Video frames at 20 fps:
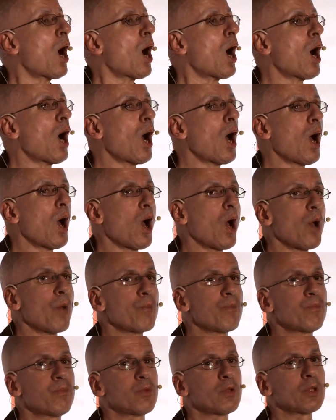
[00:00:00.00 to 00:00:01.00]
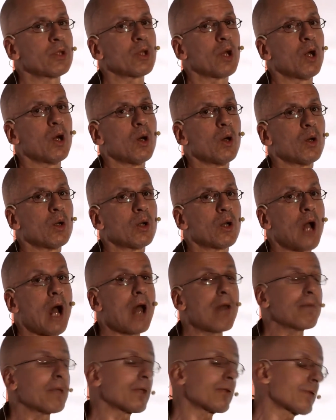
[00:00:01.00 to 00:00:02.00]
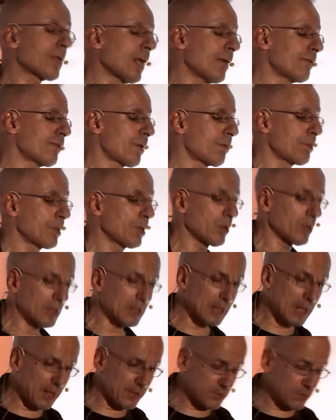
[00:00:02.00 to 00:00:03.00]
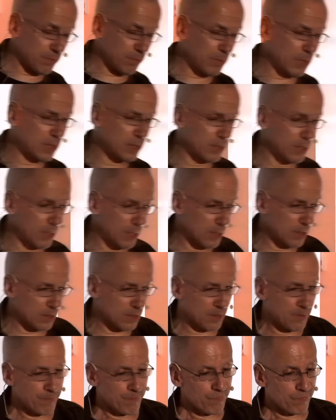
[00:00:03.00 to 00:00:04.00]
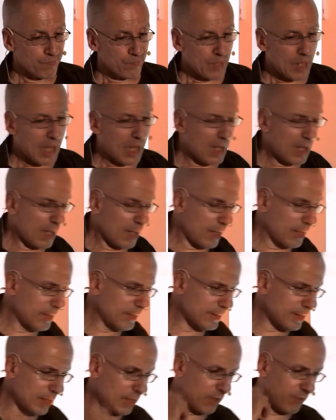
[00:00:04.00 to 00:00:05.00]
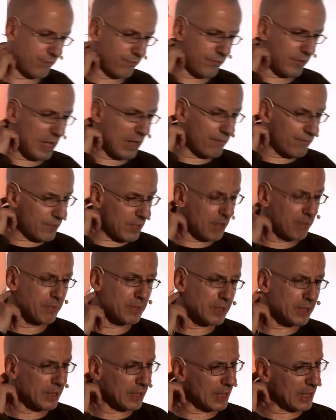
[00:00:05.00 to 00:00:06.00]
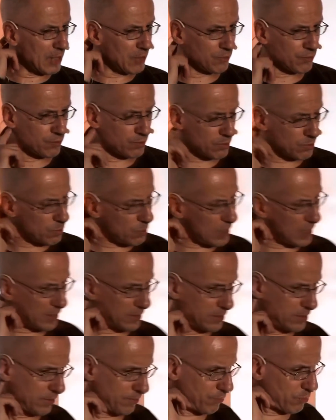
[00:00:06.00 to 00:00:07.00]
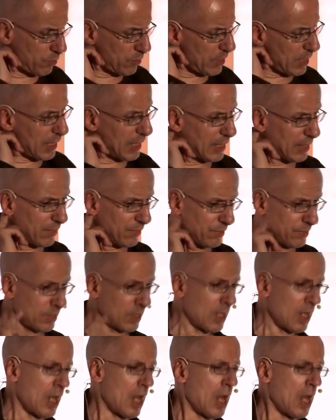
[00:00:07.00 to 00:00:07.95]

uh, you know, I myself have been organizing meeting in uh, Intercafe, a friend meeting house for quite a few years.